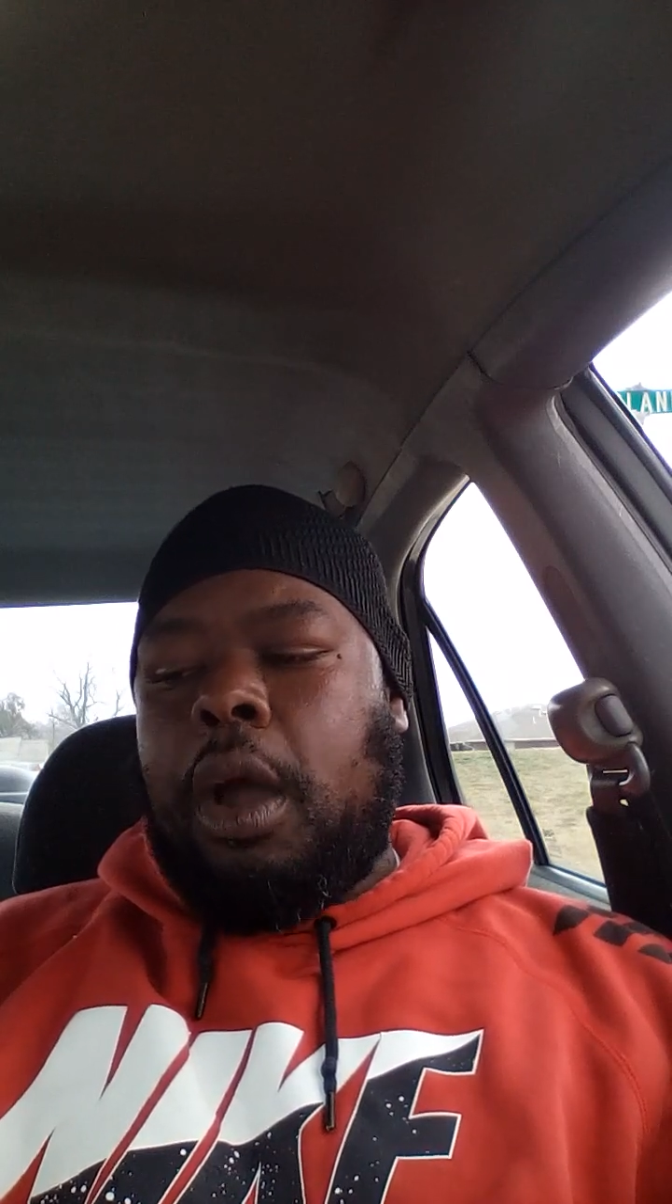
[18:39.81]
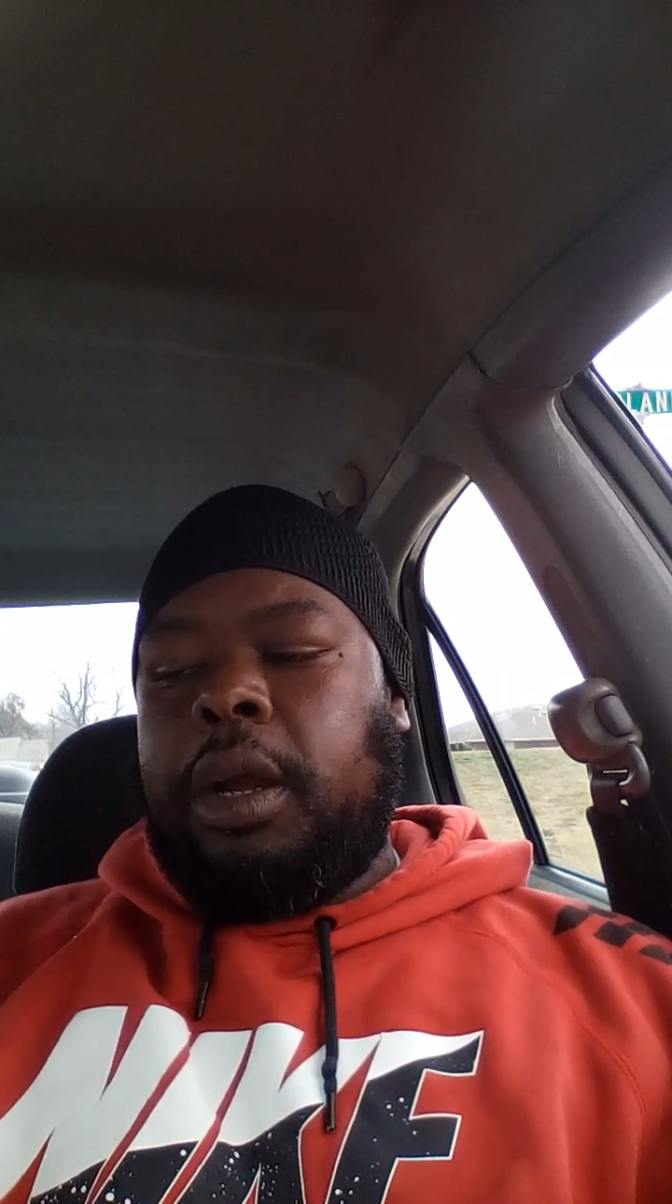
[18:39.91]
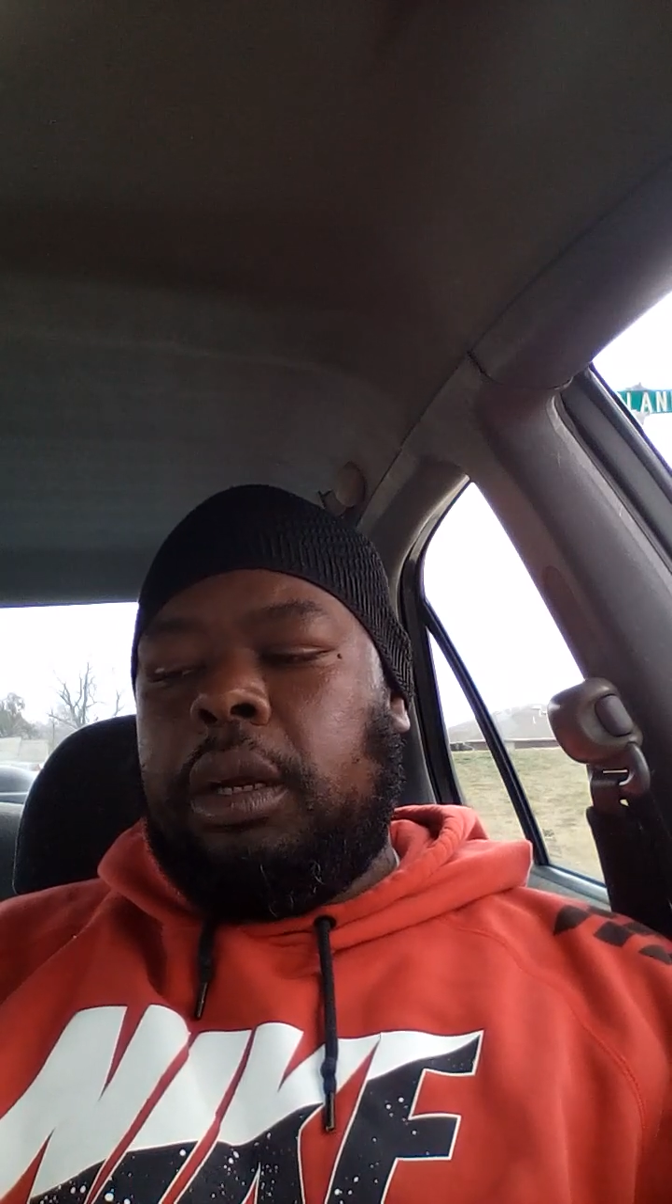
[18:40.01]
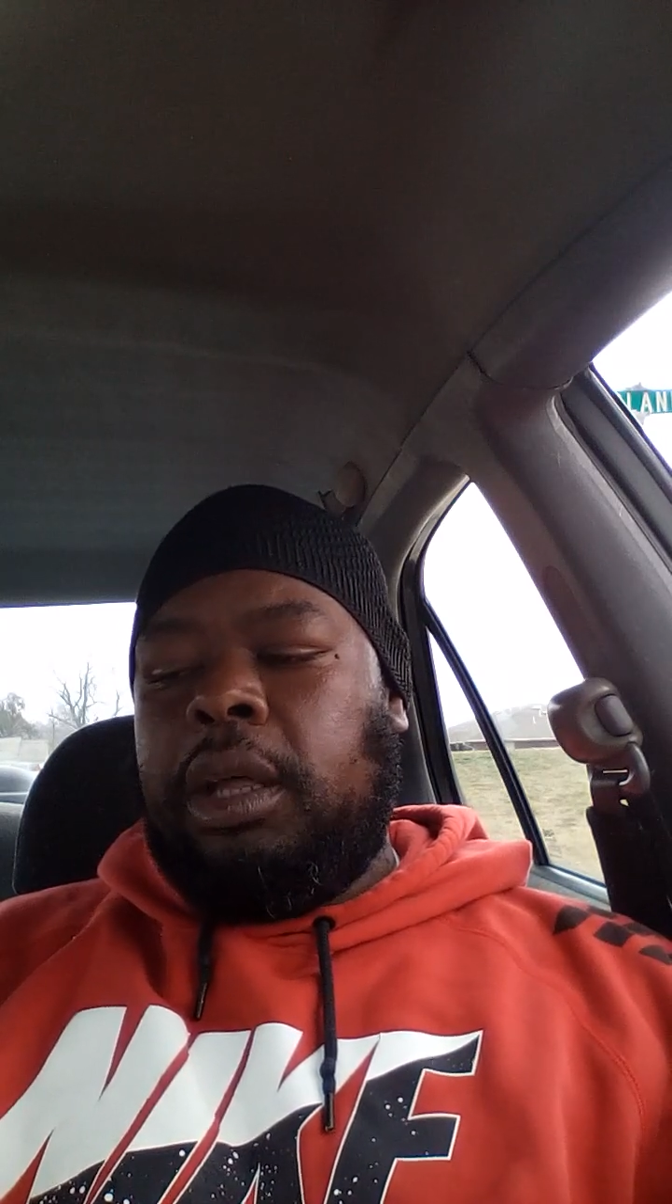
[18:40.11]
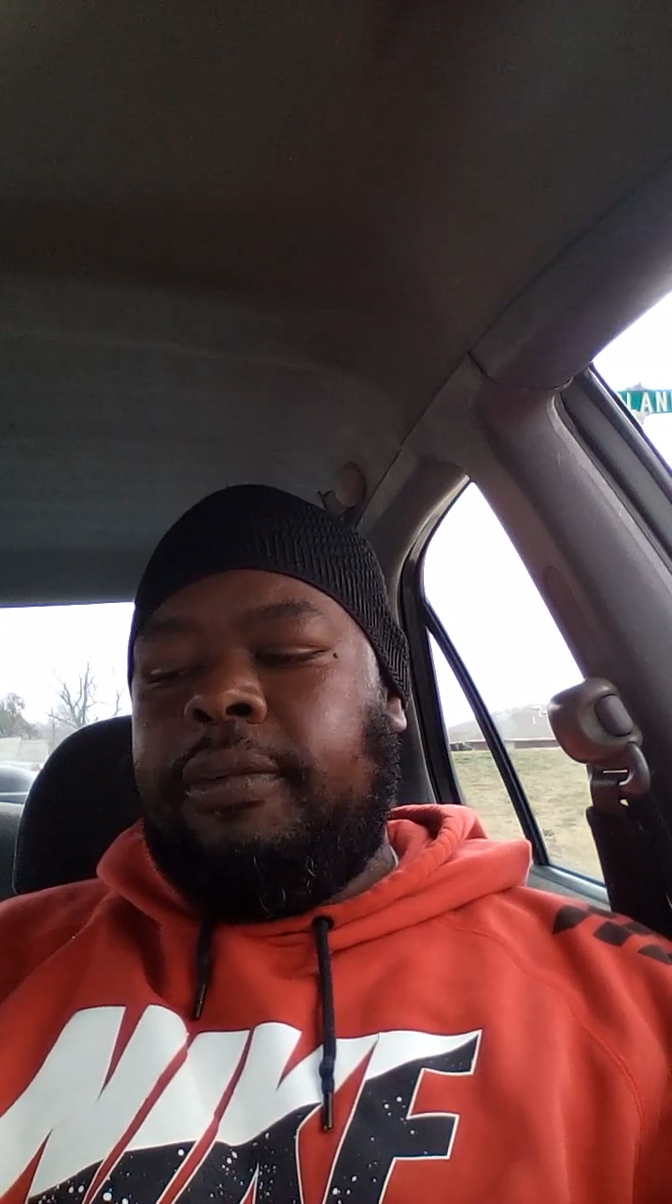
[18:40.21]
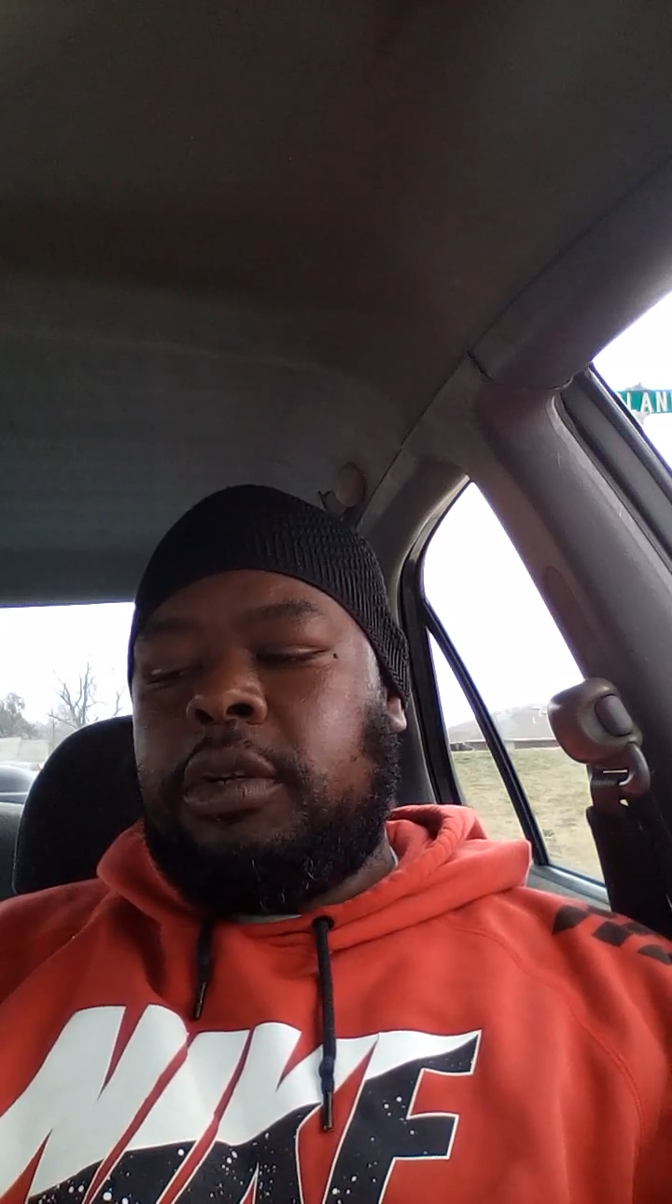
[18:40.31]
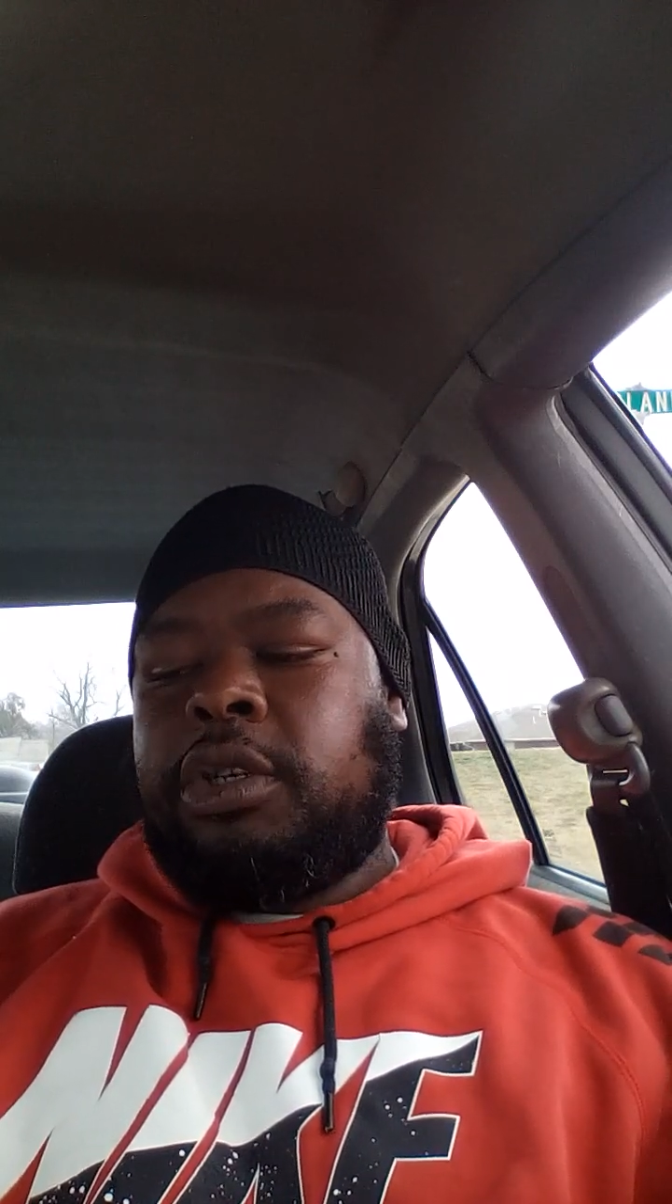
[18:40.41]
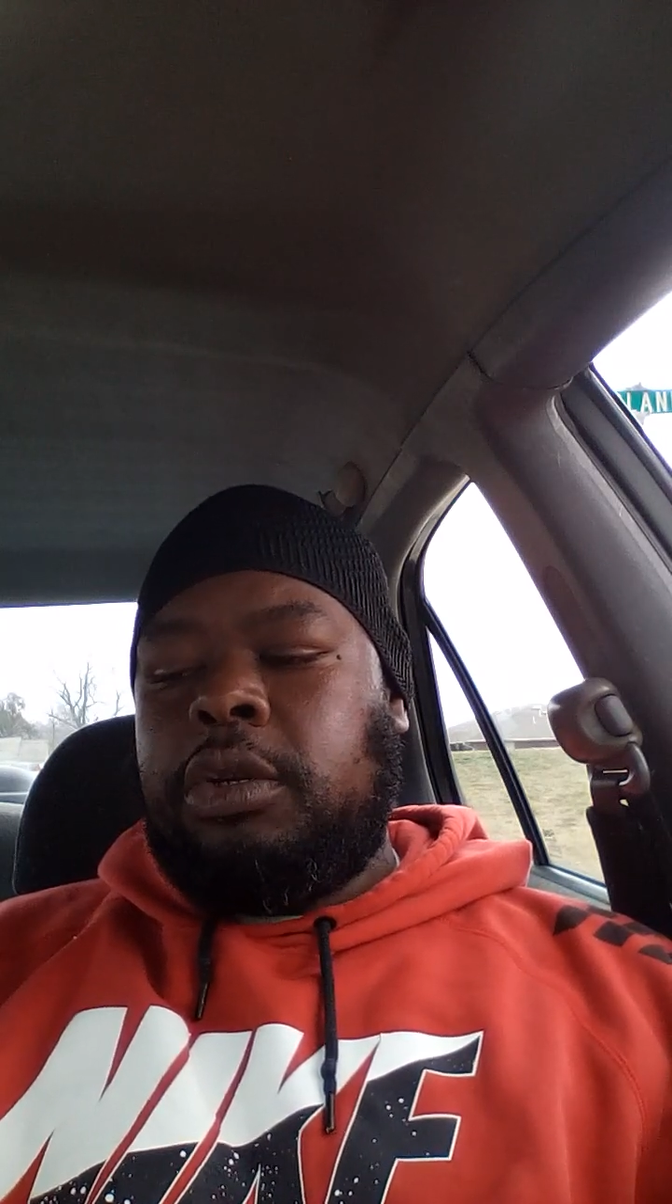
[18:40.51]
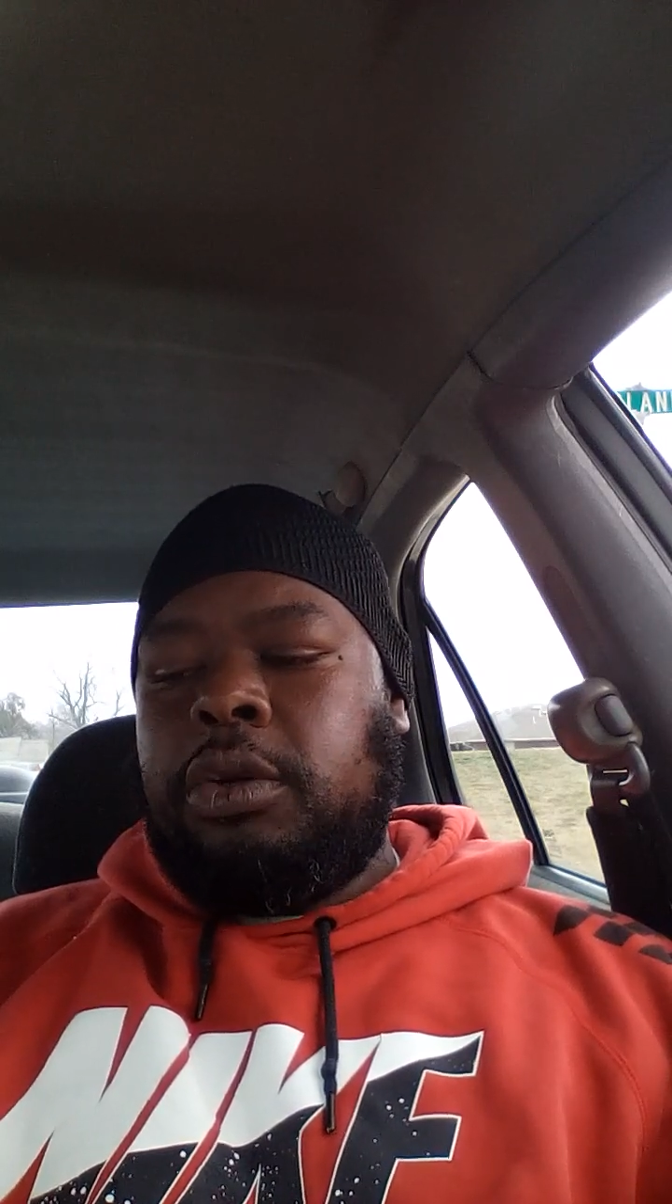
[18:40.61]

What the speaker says: are delivered to